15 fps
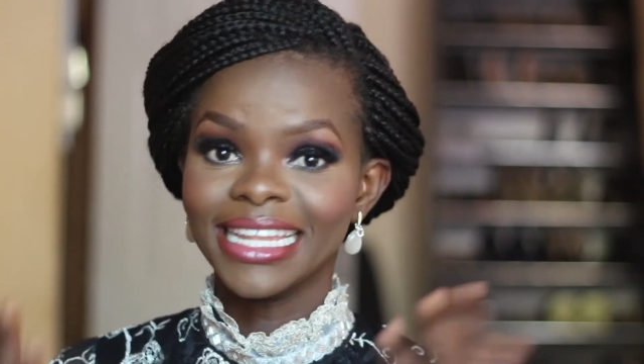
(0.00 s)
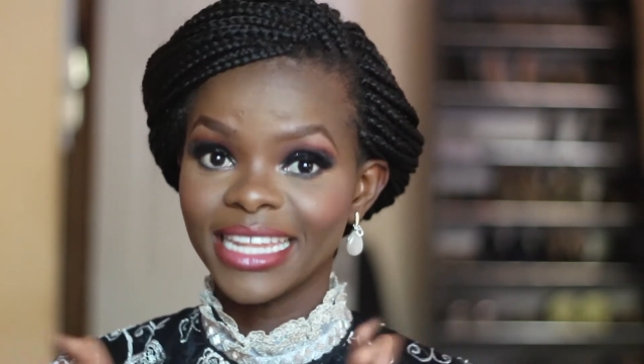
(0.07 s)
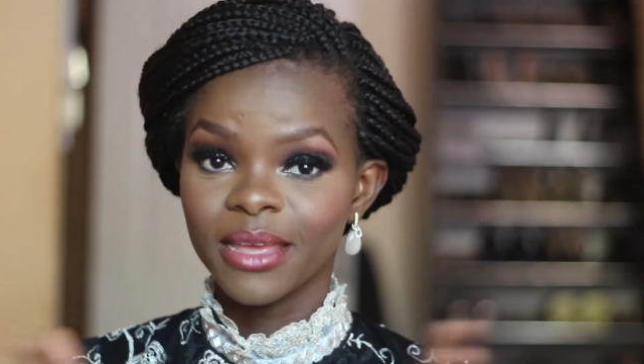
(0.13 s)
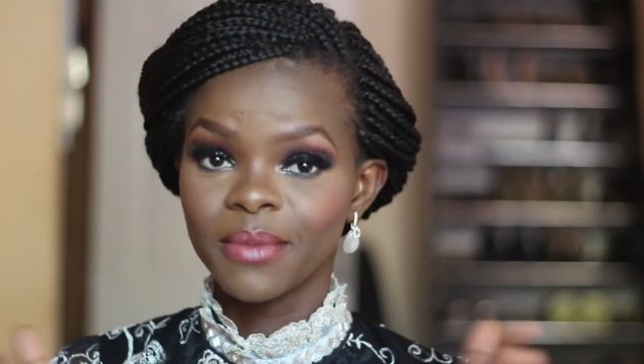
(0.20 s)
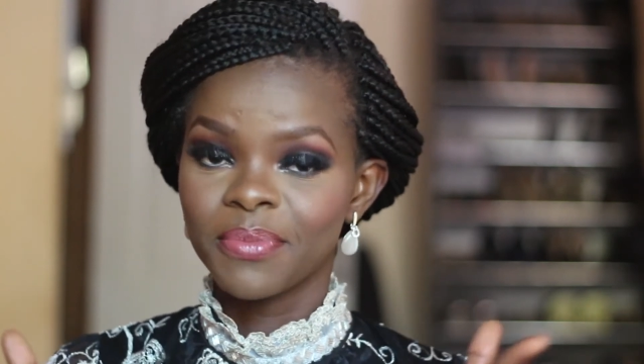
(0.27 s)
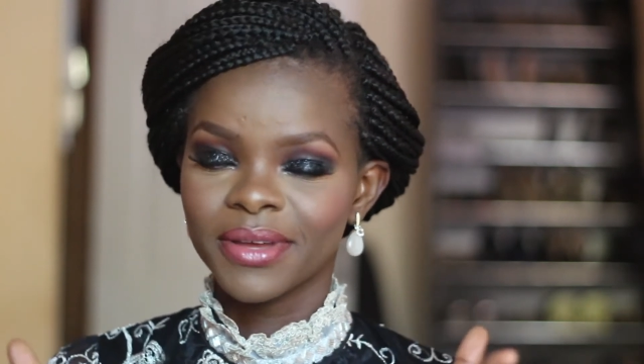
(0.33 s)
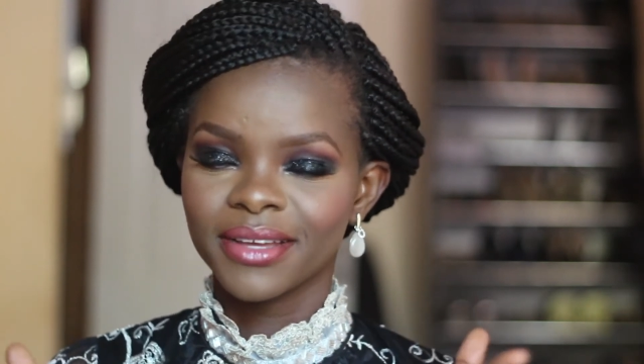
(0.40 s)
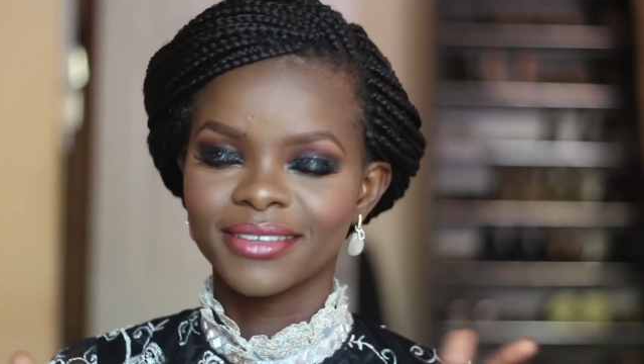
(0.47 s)

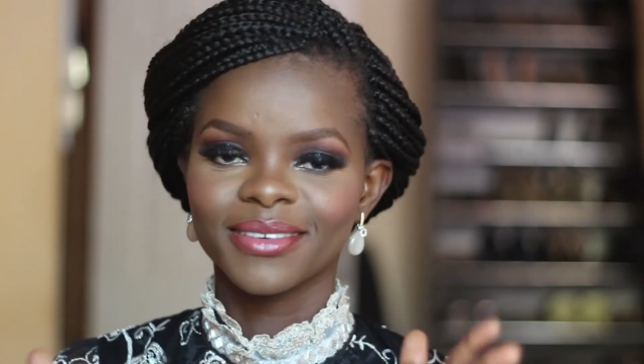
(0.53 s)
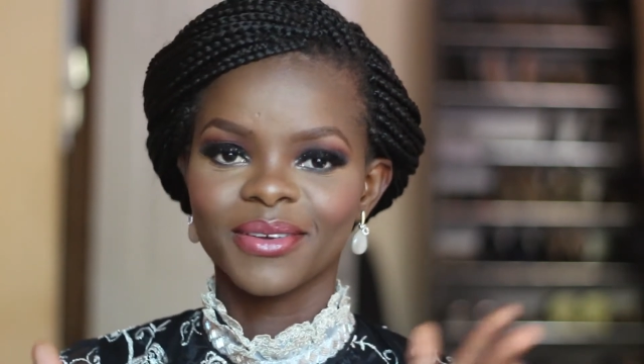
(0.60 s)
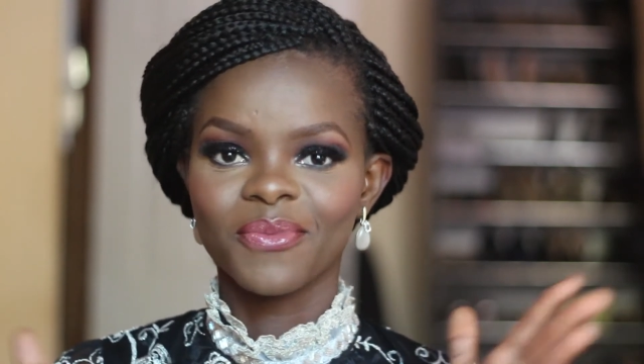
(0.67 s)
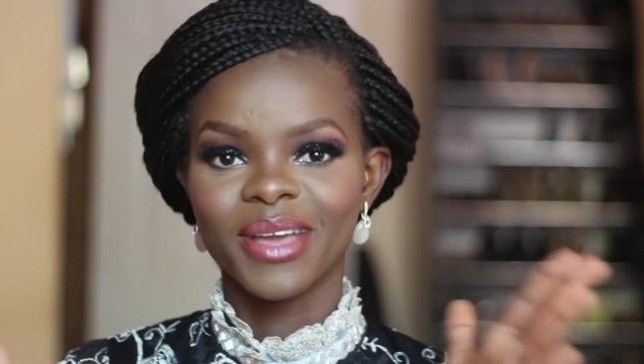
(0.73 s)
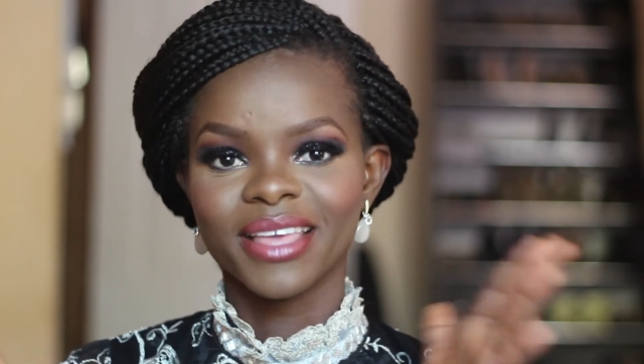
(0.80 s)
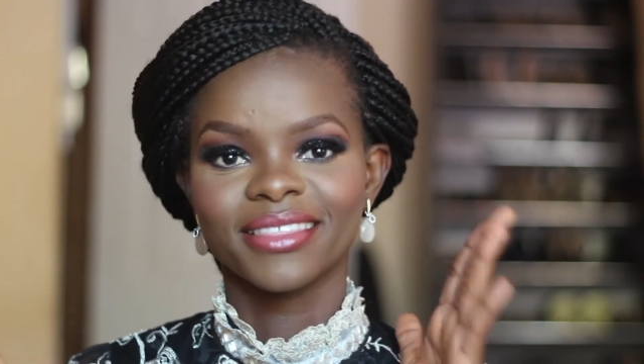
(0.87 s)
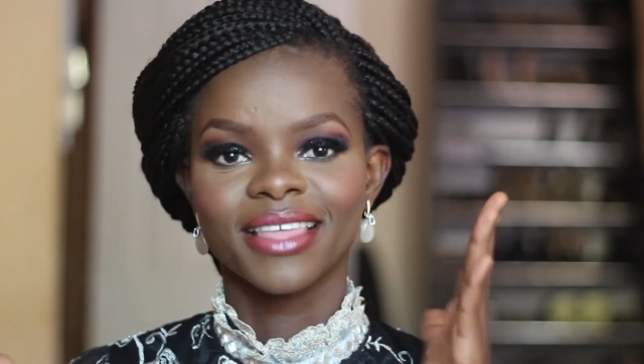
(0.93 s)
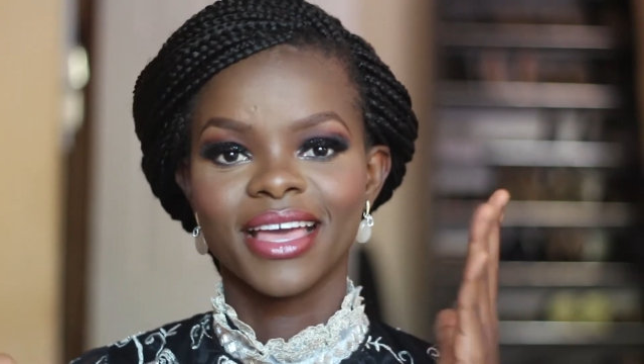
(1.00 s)
lip
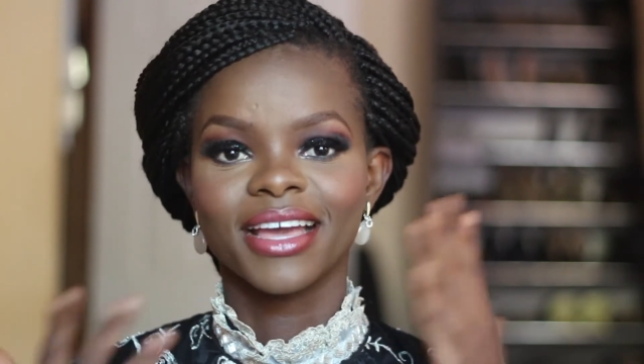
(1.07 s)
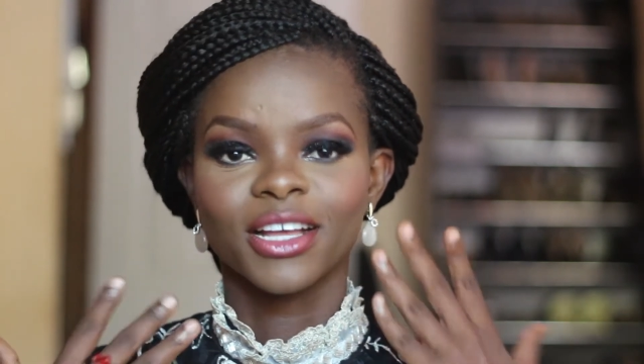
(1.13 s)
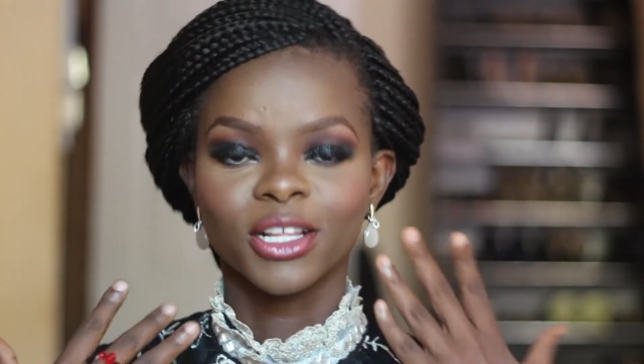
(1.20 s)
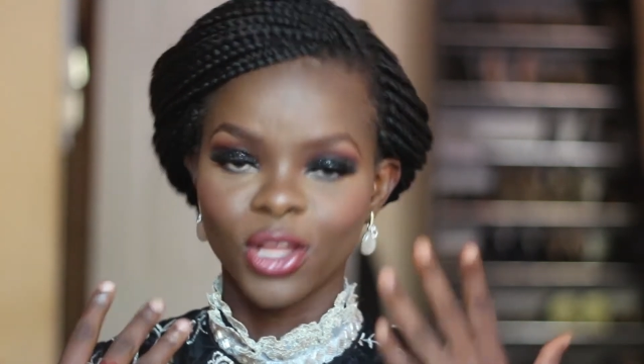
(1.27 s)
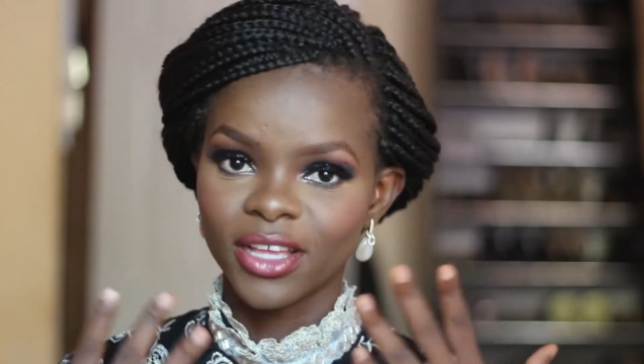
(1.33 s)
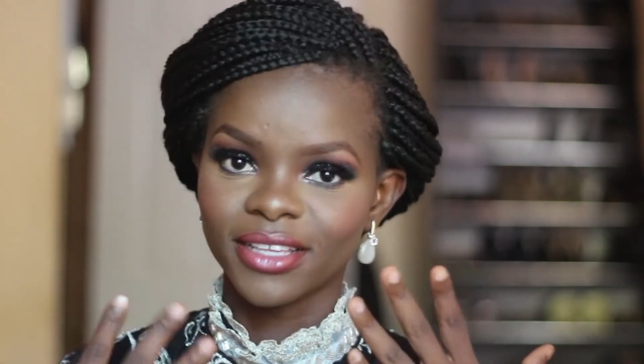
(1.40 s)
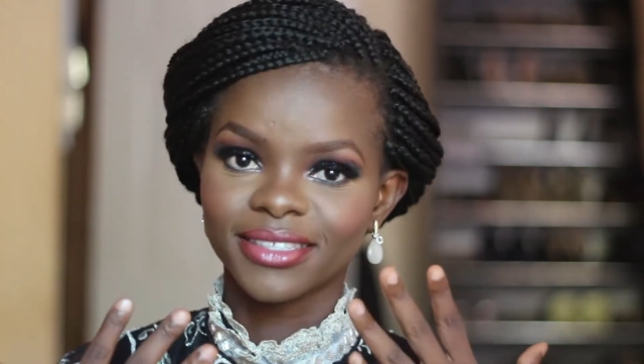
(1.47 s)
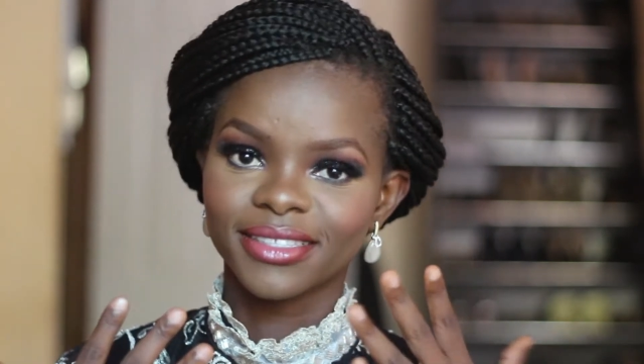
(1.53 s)
with
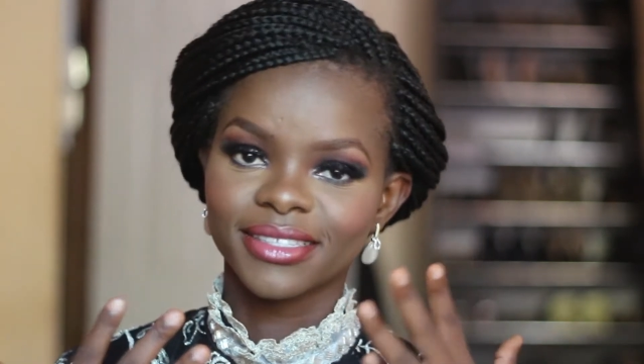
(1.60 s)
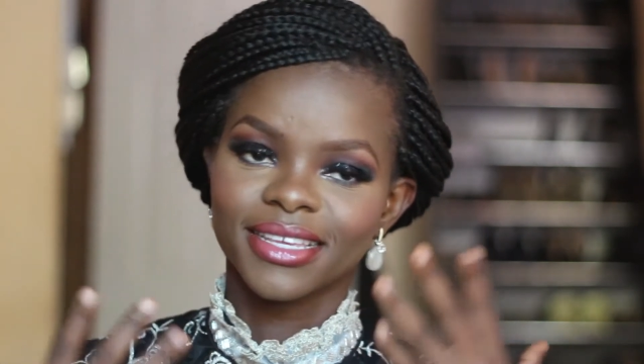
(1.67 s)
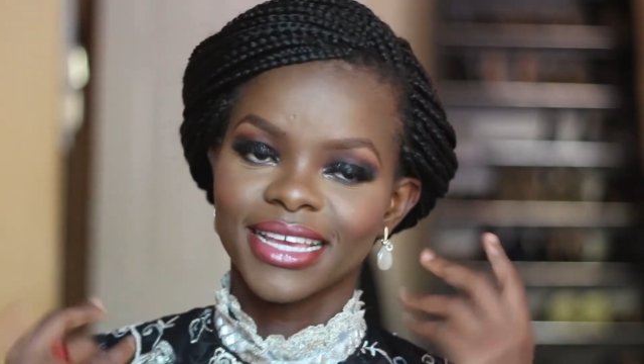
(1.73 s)
gloss.